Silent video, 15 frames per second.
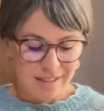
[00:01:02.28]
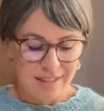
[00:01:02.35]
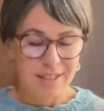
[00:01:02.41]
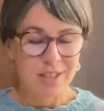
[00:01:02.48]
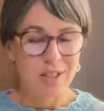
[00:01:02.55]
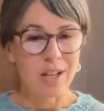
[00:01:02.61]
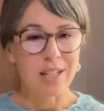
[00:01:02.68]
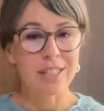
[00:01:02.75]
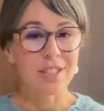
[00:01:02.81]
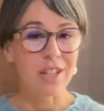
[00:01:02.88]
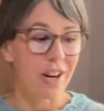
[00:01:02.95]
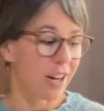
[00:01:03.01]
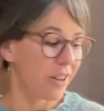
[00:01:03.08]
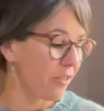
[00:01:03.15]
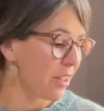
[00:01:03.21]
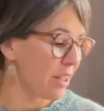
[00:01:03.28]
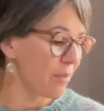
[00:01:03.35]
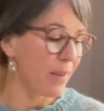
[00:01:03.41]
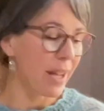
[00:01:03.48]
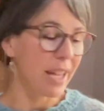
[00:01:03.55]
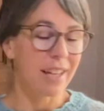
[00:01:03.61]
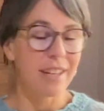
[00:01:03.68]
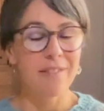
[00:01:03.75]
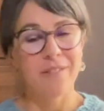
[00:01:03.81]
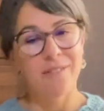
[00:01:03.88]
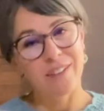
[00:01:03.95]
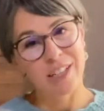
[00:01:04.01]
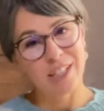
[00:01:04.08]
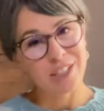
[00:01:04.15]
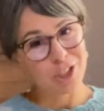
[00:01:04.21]
So I'll start off with my
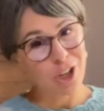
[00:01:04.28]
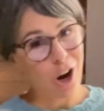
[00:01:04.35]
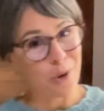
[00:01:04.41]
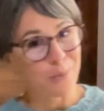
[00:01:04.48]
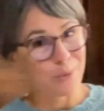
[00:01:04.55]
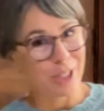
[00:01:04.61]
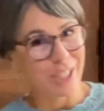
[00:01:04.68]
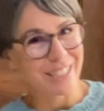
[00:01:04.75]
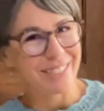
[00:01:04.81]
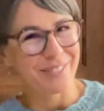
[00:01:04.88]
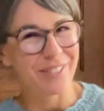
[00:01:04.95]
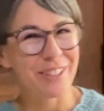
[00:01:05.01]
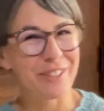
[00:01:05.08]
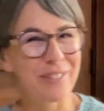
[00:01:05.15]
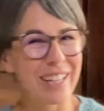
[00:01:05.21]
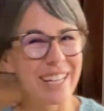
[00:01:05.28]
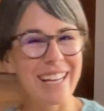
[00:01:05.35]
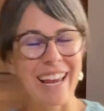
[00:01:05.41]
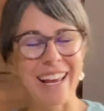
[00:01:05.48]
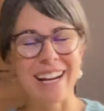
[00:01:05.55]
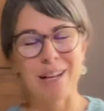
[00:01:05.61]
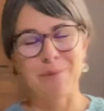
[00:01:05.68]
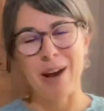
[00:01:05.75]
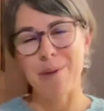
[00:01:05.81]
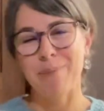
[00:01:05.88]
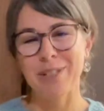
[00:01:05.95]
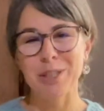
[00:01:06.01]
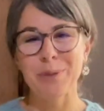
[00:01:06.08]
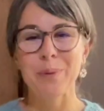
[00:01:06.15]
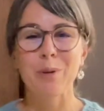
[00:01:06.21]
finished object for the week, and I
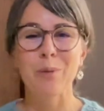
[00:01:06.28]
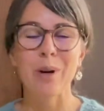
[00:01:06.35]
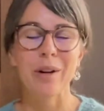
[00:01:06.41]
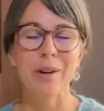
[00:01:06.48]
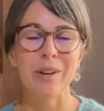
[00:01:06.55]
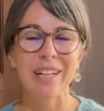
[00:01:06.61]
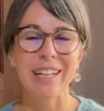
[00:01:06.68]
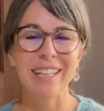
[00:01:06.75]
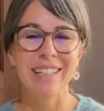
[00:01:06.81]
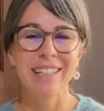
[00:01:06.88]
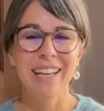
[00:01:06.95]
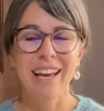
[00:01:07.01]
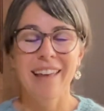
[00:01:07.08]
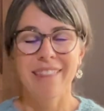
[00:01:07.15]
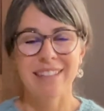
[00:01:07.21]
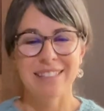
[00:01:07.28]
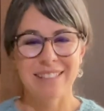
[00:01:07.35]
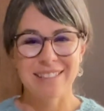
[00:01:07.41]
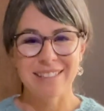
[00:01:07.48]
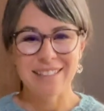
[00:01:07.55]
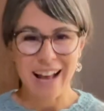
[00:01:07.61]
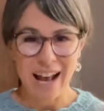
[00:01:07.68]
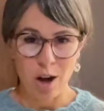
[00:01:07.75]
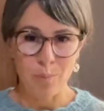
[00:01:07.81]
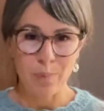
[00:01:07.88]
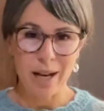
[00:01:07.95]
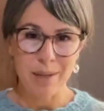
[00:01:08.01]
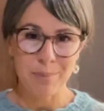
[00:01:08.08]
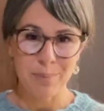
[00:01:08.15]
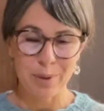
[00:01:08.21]
happen to be wearing it. This is the
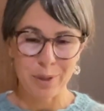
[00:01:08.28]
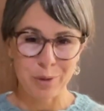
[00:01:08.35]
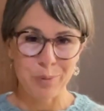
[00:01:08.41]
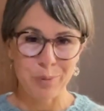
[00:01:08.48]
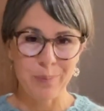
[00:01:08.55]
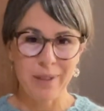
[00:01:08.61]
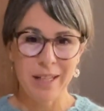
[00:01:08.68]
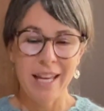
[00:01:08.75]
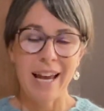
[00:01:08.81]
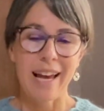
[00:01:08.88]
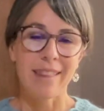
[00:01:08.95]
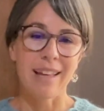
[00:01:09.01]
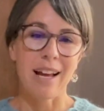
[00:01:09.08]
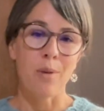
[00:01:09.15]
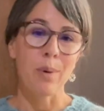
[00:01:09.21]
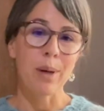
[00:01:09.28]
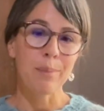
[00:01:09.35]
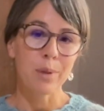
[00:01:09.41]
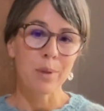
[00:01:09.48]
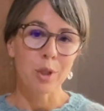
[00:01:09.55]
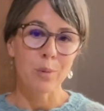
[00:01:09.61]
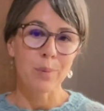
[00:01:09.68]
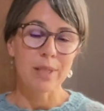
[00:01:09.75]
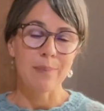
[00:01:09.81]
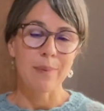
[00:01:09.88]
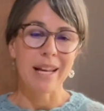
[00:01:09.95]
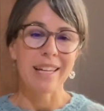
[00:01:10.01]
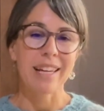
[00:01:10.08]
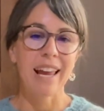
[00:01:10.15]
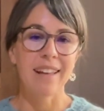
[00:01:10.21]
Alpine Bloom, and the Alpine Bloom is
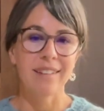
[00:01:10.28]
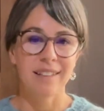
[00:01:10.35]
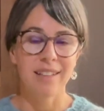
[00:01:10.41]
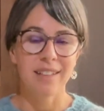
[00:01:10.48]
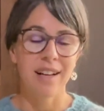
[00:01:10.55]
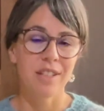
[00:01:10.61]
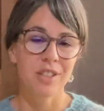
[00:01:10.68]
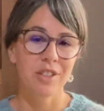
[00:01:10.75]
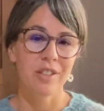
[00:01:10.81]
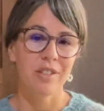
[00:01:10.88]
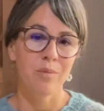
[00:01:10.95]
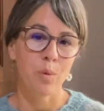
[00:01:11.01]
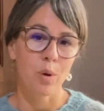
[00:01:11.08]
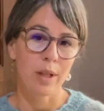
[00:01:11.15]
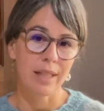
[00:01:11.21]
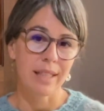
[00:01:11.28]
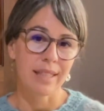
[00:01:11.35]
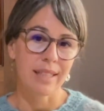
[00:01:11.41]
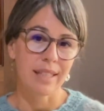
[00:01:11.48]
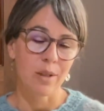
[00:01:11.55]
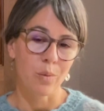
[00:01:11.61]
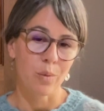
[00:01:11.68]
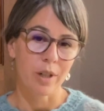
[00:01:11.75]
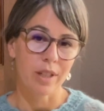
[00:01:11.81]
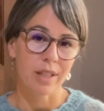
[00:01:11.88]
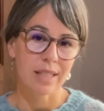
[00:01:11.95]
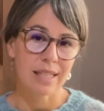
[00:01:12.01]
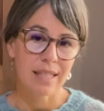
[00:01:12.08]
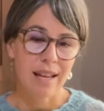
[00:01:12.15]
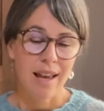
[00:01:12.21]
by Caitlyn Hunter of Boylan
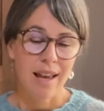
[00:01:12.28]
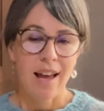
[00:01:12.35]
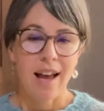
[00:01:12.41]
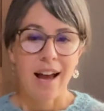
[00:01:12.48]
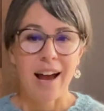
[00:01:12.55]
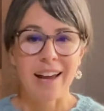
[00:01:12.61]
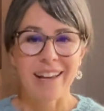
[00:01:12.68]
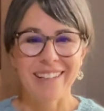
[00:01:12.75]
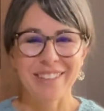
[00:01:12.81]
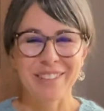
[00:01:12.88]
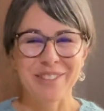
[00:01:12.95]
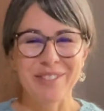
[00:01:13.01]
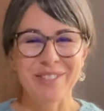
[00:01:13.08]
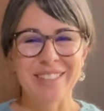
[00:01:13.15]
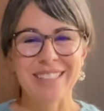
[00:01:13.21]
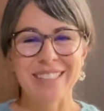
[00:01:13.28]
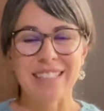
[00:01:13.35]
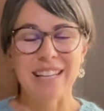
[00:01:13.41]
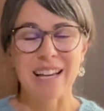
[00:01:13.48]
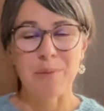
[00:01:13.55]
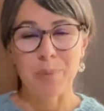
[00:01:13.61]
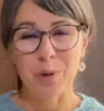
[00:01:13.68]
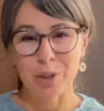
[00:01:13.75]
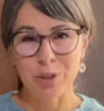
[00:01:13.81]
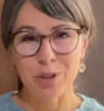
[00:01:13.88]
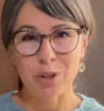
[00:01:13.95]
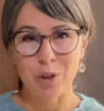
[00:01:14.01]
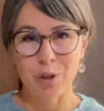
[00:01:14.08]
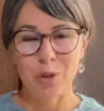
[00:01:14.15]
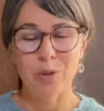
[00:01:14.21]
Knitworks. I used Purl
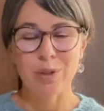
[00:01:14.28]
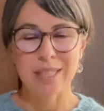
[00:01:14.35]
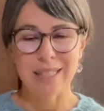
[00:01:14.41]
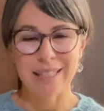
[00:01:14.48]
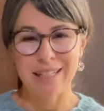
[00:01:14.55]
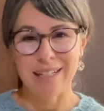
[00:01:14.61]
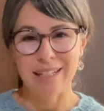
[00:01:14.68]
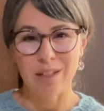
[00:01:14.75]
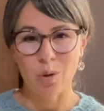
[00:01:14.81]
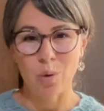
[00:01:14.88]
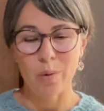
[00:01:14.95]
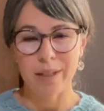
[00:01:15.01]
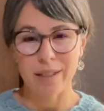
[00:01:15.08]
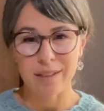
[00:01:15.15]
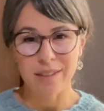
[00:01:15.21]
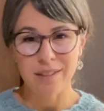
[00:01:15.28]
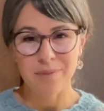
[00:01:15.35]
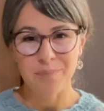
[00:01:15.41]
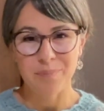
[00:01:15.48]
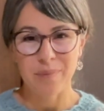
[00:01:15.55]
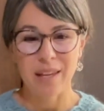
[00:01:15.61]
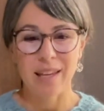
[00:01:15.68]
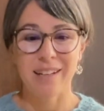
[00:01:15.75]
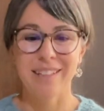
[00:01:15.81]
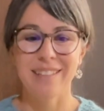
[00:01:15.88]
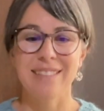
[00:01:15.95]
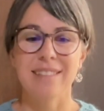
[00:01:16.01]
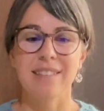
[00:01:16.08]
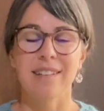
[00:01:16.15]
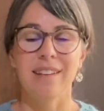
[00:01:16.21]
Soho Linen quill, and
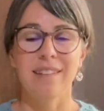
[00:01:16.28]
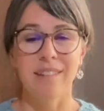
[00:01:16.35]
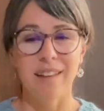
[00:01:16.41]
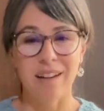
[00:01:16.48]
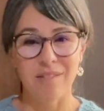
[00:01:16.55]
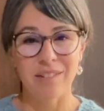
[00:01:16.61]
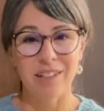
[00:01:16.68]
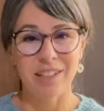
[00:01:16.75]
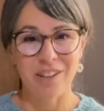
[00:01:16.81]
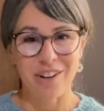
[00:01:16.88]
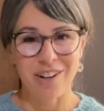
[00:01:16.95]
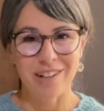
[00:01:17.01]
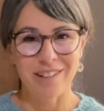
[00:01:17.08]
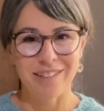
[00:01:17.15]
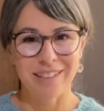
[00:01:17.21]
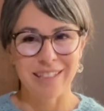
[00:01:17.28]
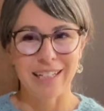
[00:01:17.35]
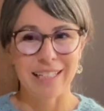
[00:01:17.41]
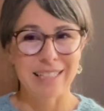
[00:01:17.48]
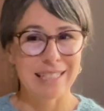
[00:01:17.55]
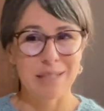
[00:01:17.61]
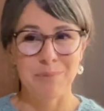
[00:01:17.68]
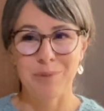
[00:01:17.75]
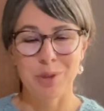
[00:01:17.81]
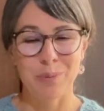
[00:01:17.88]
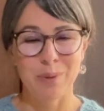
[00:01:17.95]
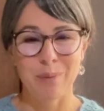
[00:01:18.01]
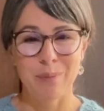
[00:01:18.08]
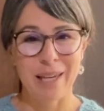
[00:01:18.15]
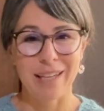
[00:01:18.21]
it's a lovely yarn that I seem to
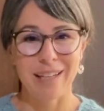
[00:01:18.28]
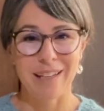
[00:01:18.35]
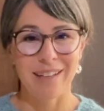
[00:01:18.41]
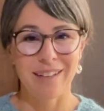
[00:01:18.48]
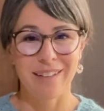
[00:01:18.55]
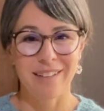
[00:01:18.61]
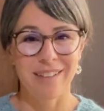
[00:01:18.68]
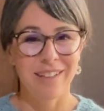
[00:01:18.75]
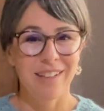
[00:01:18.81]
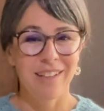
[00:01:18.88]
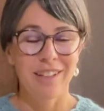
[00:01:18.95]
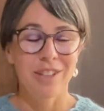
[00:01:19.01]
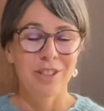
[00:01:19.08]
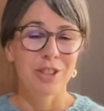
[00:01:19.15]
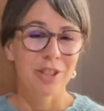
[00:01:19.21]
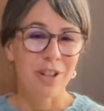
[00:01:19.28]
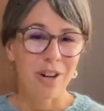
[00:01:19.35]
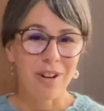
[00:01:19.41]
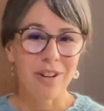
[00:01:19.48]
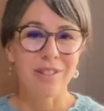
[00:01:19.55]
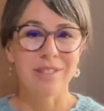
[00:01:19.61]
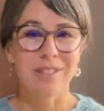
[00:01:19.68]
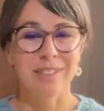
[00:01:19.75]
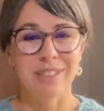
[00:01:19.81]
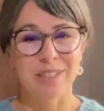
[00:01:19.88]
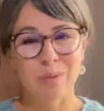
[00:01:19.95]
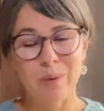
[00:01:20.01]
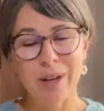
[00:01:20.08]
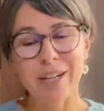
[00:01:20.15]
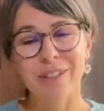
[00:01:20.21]
be making shawls and
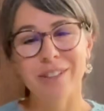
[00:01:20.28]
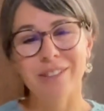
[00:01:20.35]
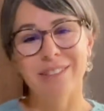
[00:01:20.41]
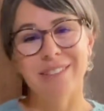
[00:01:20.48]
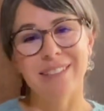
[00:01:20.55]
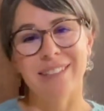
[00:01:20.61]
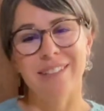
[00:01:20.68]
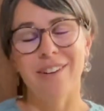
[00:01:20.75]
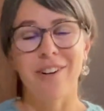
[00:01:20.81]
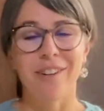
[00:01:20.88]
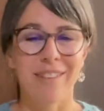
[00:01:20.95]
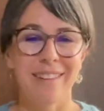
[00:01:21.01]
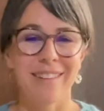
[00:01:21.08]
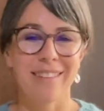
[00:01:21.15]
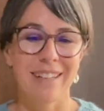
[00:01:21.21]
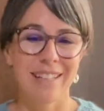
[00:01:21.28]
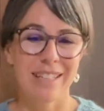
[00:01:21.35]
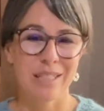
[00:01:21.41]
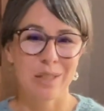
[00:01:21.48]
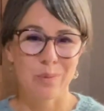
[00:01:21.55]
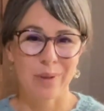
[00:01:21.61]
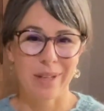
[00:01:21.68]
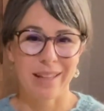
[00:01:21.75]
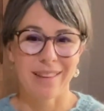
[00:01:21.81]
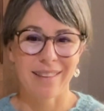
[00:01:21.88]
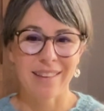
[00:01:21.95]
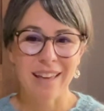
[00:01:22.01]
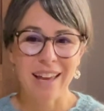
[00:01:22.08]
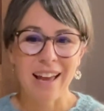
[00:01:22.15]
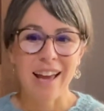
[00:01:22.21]
sweaters and all the things with.
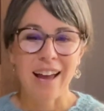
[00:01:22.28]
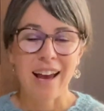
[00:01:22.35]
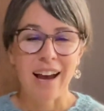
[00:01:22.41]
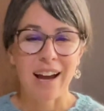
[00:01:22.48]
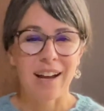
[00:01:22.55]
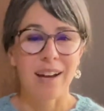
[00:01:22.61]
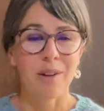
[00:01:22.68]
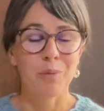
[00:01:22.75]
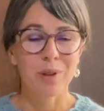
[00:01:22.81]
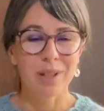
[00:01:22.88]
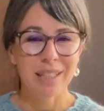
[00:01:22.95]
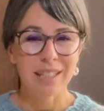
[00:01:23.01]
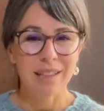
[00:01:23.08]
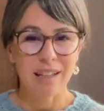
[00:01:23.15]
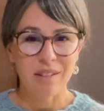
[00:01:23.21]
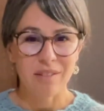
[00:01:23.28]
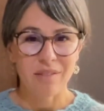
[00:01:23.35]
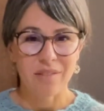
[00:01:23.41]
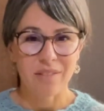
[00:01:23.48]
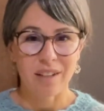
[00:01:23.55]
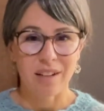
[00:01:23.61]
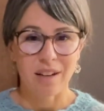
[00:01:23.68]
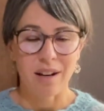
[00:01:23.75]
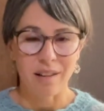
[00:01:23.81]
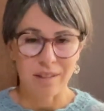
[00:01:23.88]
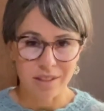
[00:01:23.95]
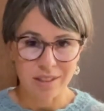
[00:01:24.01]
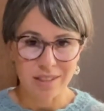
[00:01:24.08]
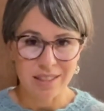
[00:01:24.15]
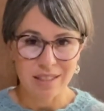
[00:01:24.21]
I really love the
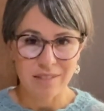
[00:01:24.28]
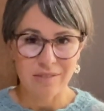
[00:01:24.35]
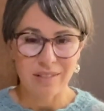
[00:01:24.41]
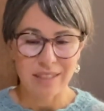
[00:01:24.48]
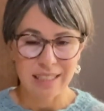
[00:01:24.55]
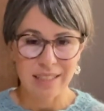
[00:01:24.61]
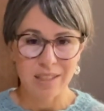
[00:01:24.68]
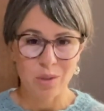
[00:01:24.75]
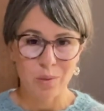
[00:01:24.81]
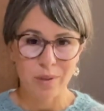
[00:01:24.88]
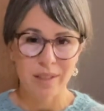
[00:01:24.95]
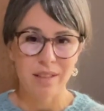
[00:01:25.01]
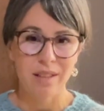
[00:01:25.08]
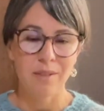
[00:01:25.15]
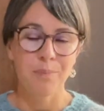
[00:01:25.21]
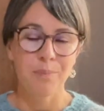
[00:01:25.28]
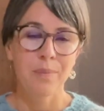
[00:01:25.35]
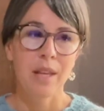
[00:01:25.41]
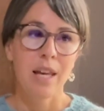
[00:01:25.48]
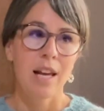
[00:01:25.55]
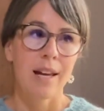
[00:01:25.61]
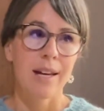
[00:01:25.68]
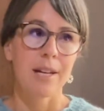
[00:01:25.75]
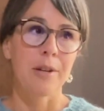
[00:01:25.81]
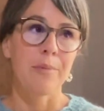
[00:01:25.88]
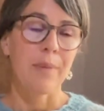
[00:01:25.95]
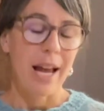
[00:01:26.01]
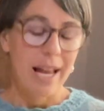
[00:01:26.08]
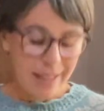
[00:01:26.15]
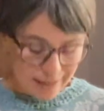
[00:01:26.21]
colors of linen quill.
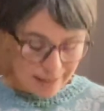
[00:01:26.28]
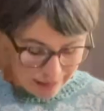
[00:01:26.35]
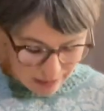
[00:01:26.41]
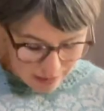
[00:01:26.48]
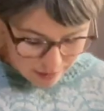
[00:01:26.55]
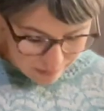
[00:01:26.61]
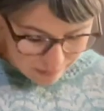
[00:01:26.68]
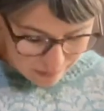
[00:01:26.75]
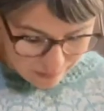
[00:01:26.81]
I love